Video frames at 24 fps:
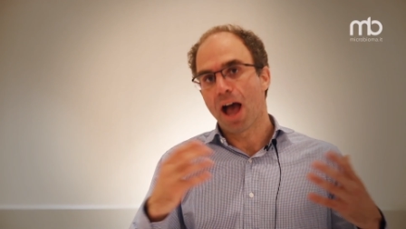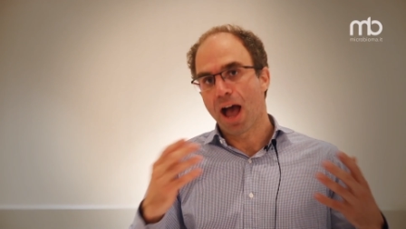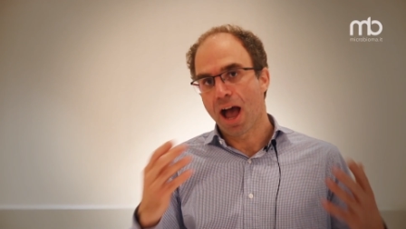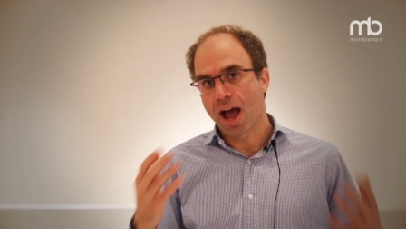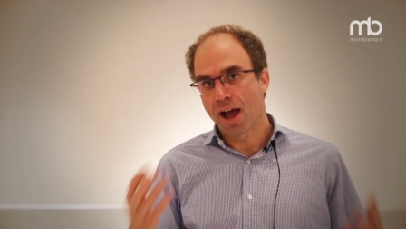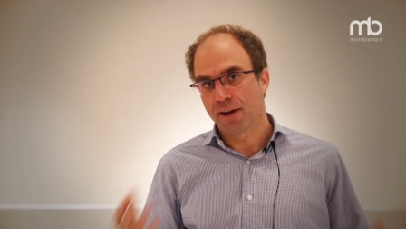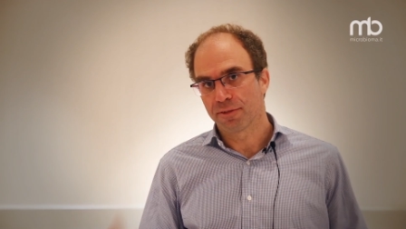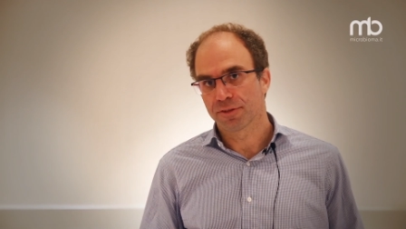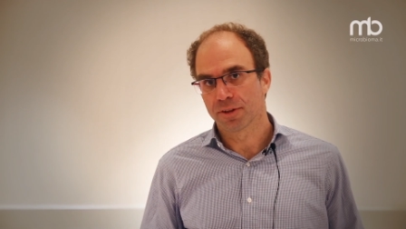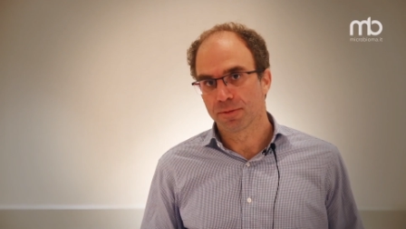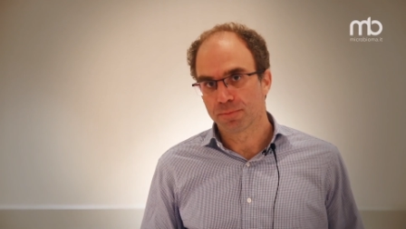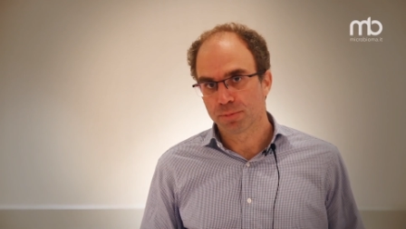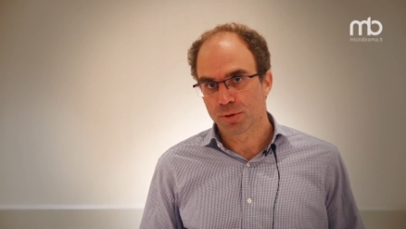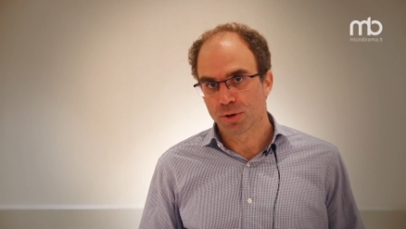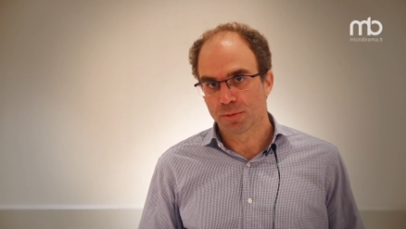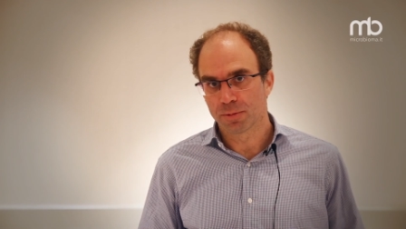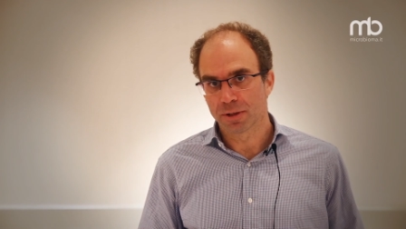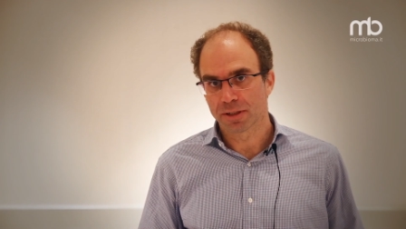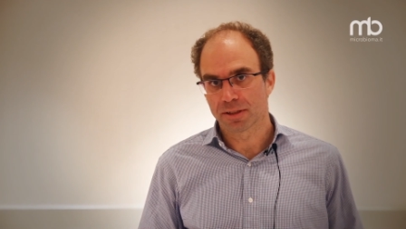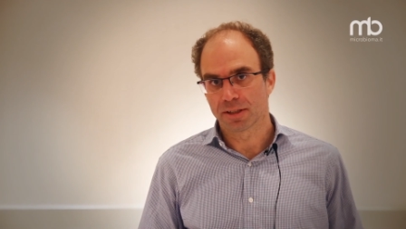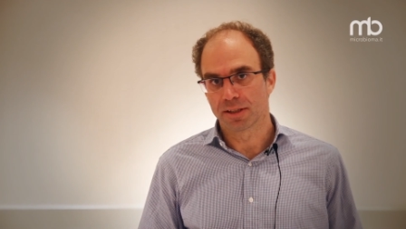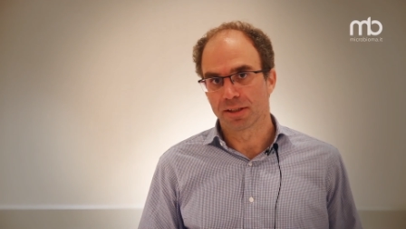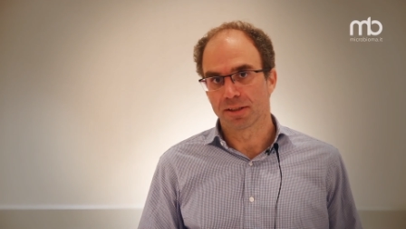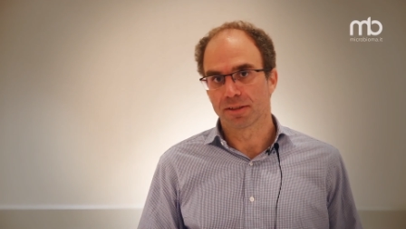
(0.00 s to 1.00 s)
after
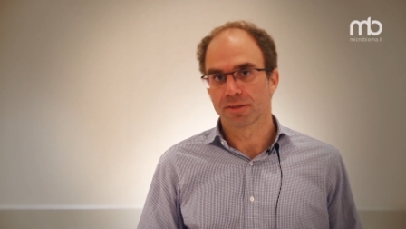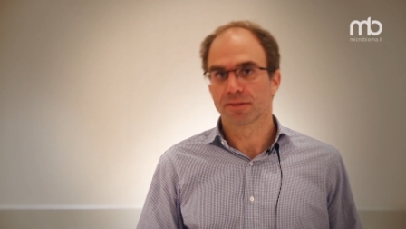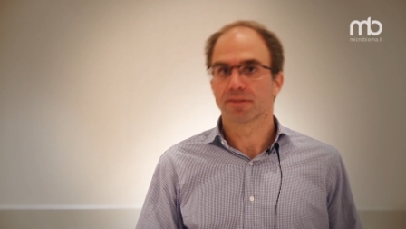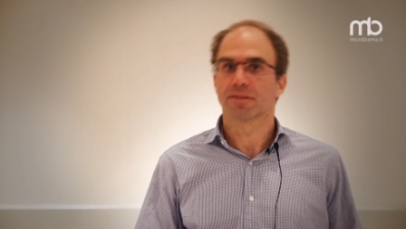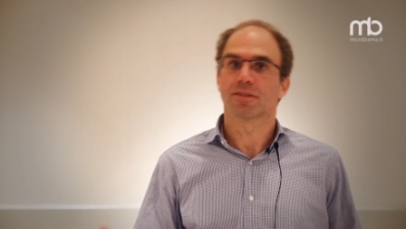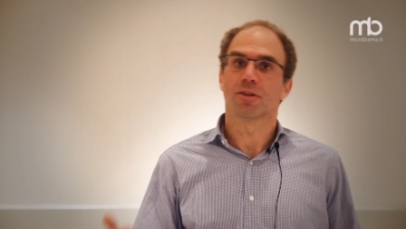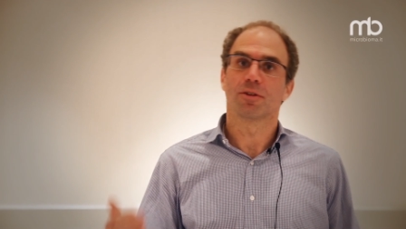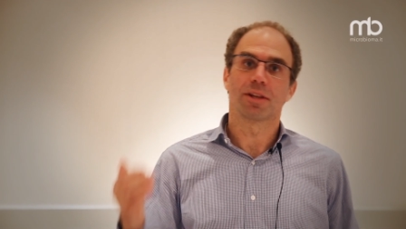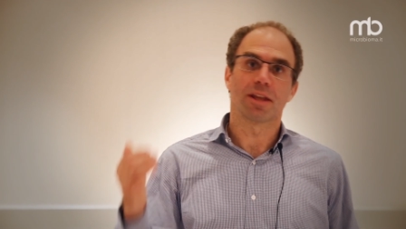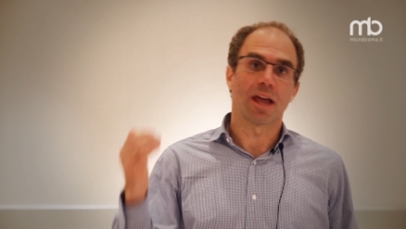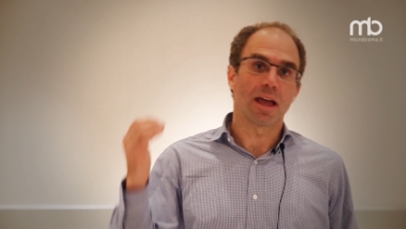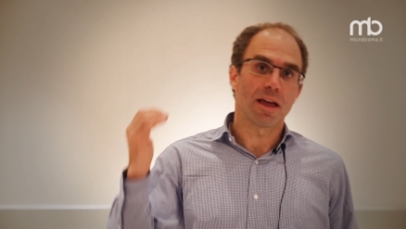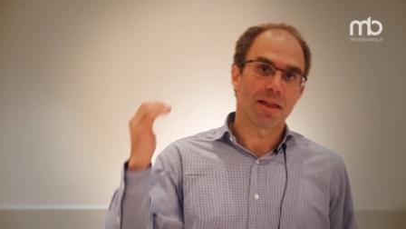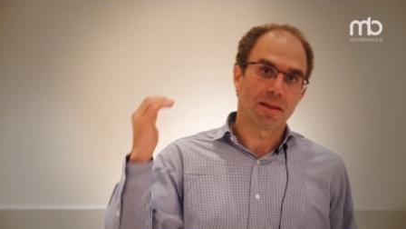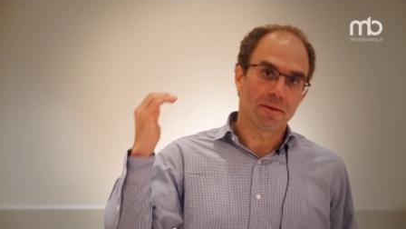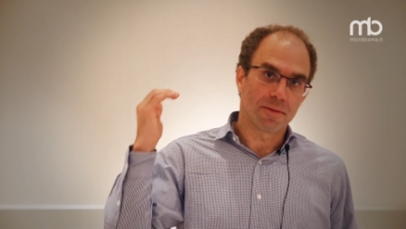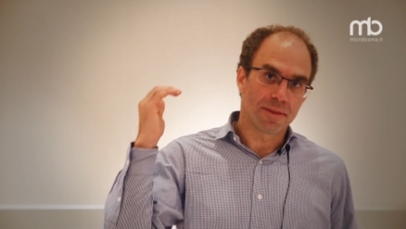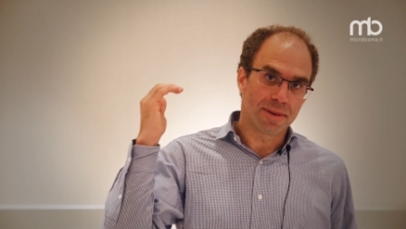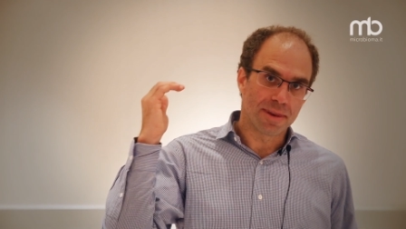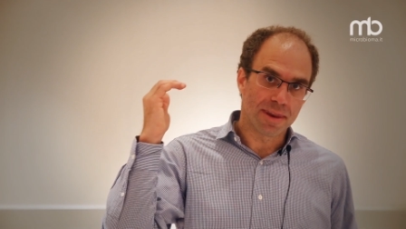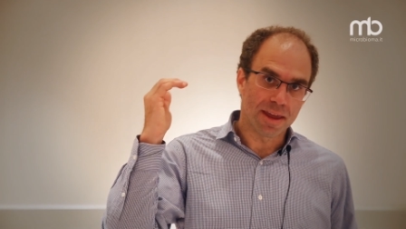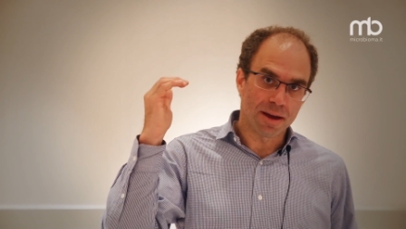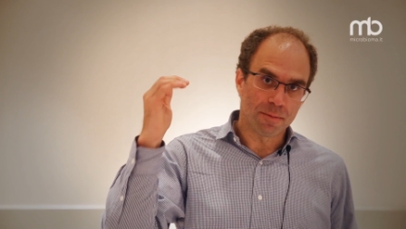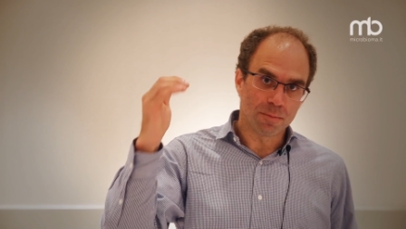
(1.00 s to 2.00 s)
puberty. So the
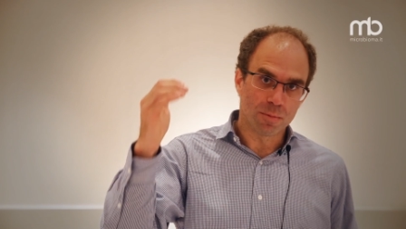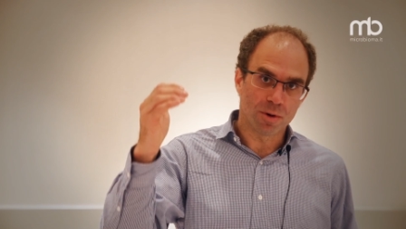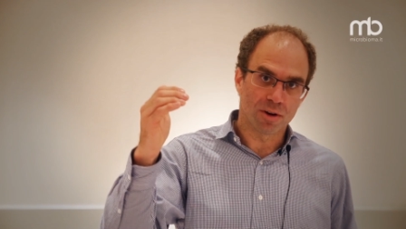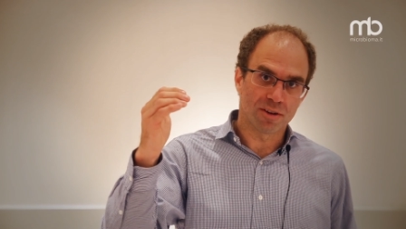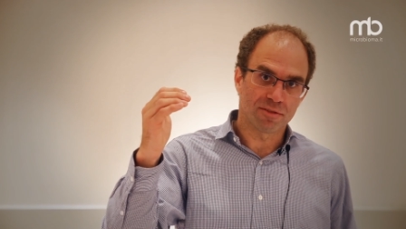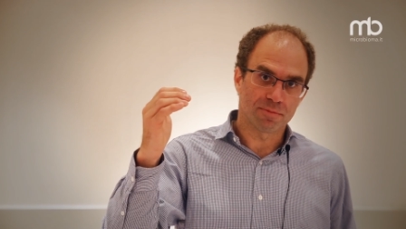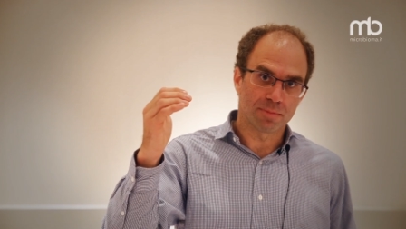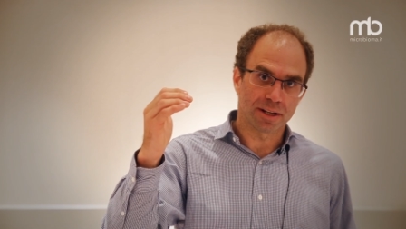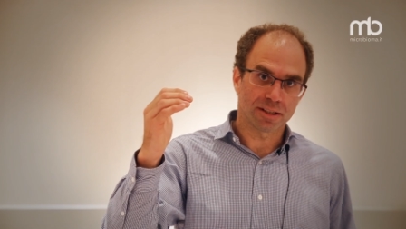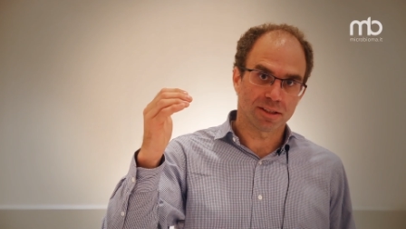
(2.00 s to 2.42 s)
number of